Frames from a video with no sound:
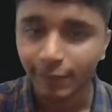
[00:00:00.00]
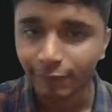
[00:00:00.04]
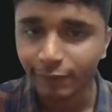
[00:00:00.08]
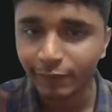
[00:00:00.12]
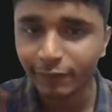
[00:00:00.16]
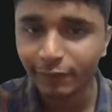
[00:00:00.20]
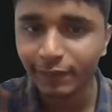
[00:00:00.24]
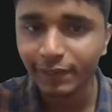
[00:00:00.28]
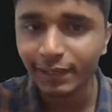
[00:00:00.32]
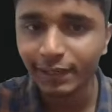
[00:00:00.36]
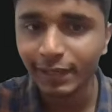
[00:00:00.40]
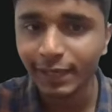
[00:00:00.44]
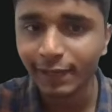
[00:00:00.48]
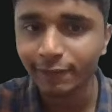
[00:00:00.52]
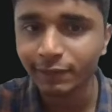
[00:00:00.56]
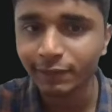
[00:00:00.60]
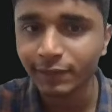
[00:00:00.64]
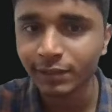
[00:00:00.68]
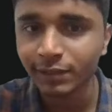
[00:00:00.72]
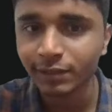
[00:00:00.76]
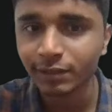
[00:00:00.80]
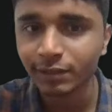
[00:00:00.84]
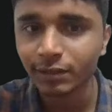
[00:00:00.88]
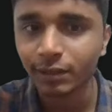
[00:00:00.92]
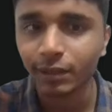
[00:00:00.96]
we will have
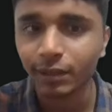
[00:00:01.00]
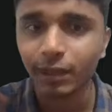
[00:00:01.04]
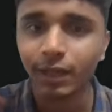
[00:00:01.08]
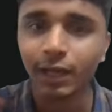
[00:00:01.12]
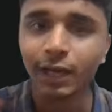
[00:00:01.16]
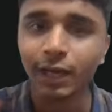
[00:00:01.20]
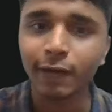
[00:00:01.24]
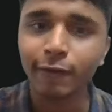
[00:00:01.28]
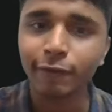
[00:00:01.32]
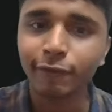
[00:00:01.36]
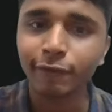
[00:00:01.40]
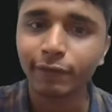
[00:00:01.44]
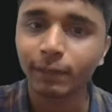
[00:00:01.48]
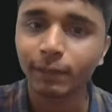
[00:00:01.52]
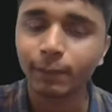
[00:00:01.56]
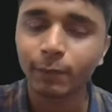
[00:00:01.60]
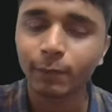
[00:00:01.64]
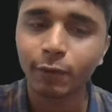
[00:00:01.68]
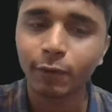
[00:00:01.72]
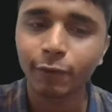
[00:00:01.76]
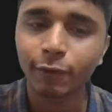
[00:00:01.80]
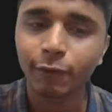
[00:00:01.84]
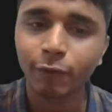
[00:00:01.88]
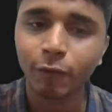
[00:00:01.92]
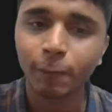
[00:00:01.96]
just half
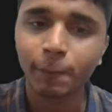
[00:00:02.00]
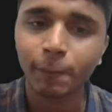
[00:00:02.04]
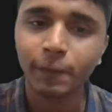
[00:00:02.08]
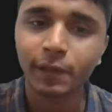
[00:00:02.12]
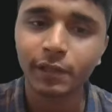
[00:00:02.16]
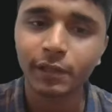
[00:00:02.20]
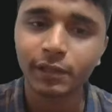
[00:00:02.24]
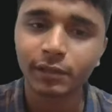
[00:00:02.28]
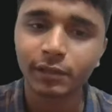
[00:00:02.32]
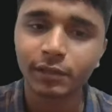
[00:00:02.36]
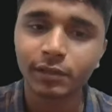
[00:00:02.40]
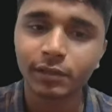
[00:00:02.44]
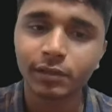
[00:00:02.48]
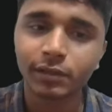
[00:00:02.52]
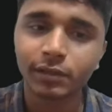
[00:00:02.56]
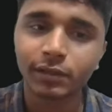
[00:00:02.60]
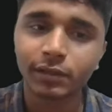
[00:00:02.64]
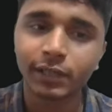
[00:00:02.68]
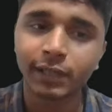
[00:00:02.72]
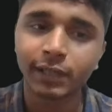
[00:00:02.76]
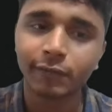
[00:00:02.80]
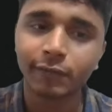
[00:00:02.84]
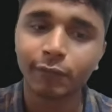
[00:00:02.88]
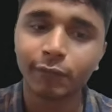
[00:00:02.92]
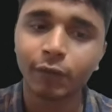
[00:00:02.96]
number of operations
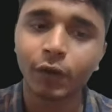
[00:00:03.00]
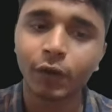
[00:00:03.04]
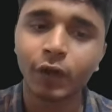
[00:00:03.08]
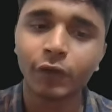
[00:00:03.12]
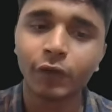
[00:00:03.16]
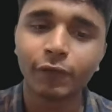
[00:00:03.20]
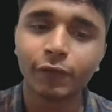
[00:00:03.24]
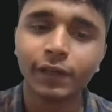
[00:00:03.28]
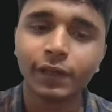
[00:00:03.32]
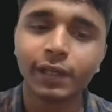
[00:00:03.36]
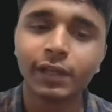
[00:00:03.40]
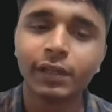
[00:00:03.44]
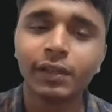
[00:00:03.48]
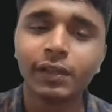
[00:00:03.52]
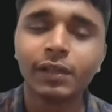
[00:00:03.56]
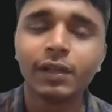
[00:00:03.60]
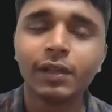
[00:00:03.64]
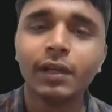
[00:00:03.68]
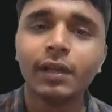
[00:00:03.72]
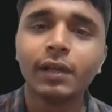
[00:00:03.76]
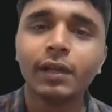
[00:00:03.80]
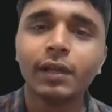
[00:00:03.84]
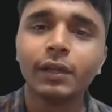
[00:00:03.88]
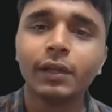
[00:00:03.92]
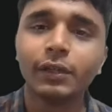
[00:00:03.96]
than what we
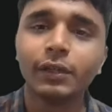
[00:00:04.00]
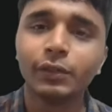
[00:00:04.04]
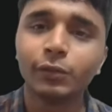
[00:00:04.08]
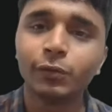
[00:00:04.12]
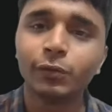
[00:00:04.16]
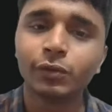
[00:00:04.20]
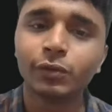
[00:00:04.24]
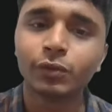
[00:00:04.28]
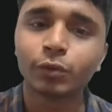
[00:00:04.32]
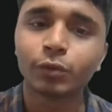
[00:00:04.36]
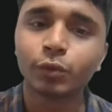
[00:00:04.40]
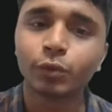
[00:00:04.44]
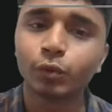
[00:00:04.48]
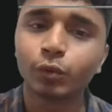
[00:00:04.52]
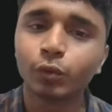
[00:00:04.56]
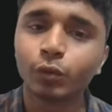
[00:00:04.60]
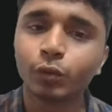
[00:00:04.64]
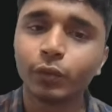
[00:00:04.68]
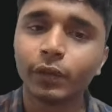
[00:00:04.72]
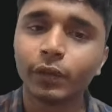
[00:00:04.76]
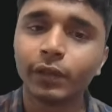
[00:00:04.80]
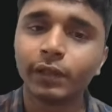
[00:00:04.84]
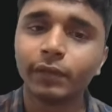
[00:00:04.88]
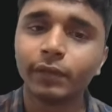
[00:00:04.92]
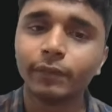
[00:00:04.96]
used to
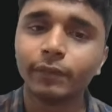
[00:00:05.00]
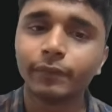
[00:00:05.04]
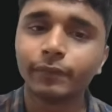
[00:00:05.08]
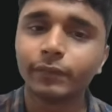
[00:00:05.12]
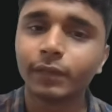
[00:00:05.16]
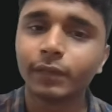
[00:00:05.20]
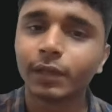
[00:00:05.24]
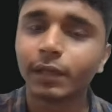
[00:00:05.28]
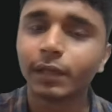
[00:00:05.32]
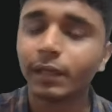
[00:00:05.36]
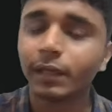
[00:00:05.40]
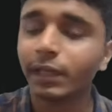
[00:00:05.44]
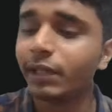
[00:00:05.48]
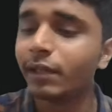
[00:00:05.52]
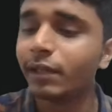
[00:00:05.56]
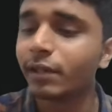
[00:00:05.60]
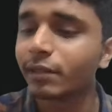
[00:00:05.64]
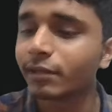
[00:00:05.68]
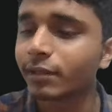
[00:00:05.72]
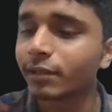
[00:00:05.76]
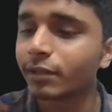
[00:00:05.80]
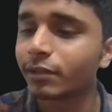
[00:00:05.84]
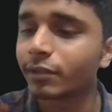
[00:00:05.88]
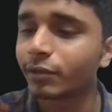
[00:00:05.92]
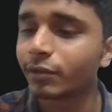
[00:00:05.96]
do in
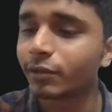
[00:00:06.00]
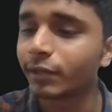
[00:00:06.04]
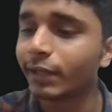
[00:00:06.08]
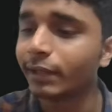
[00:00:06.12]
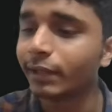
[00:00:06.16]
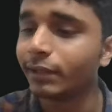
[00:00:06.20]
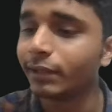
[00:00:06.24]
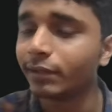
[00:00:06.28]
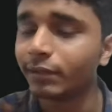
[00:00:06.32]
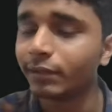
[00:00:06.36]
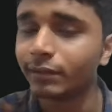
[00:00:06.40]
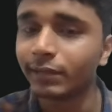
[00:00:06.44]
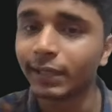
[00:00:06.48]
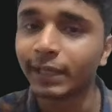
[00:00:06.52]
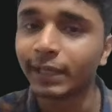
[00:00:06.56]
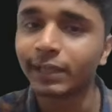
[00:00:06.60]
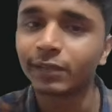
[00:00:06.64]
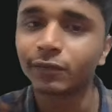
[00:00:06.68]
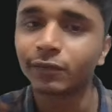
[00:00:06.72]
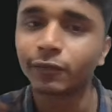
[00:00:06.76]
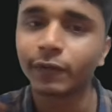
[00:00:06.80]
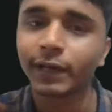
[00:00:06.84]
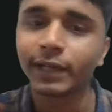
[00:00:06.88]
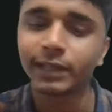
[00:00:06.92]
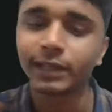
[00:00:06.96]
linear search, right?
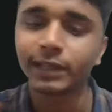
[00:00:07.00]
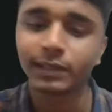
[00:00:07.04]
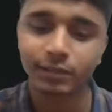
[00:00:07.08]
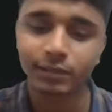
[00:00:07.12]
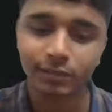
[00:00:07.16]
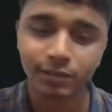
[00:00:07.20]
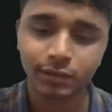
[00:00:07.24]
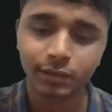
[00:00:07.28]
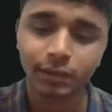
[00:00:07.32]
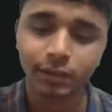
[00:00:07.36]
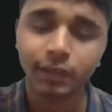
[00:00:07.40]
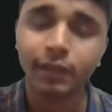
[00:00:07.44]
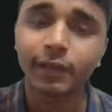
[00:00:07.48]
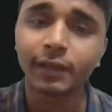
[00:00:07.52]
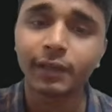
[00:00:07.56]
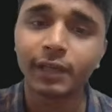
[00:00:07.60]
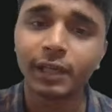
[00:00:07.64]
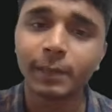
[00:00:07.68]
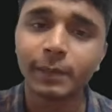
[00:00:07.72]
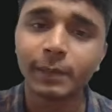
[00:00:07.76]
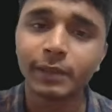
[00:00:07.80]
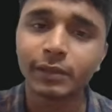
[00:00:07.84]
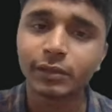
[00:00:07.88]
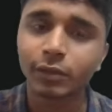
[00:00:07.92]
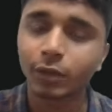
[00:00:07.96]
That's why its
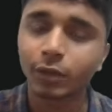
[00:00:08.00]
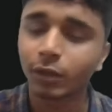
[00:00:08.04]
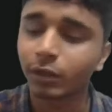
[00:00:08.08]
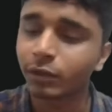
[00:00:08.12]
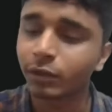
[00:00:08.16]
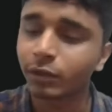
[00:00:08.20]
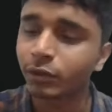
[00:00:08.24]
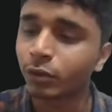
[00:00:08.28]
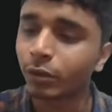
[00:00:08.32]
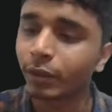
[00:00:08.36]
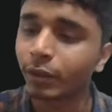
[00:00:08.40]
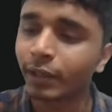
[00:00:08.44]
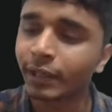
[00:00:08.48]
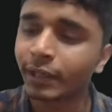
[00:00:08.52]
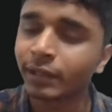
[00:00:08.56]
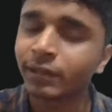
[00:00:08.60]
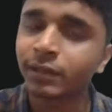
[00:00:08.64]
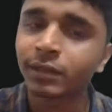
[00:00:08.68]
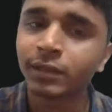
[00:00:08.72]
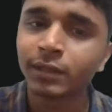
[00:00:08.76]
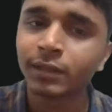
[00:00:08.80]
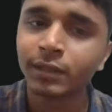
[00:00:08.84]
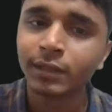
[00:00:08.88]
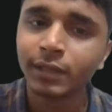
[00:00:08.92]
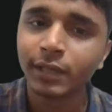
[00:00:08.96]
name is also
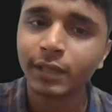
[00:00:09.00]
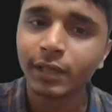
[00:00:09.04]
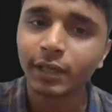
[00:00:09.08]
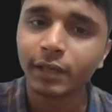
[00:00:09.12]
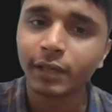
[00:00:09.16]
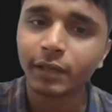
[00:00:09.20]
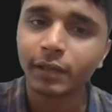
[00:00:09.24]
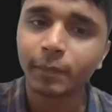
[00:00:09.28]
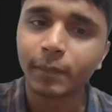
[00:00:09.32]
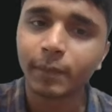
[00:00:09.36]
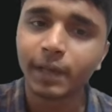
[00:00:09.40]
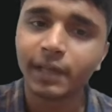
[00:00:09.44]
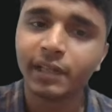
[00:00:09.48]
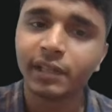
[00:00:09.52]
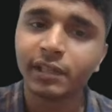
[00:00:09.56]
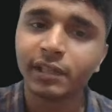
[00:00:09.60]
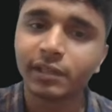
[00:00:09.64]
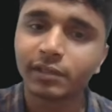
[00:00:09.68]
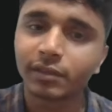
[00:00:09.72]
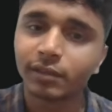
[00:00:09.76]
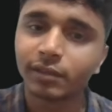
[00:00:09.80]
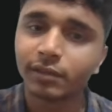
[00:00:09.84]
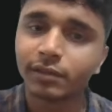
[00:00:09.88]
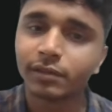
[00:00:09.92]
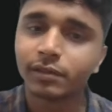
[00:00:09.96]
as binary
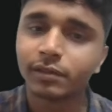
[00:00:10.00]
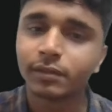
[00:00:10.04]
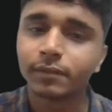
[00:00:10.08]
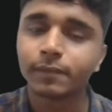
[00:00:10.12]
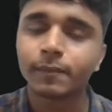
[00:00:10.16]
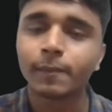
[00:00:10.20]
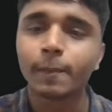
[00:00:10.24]
search.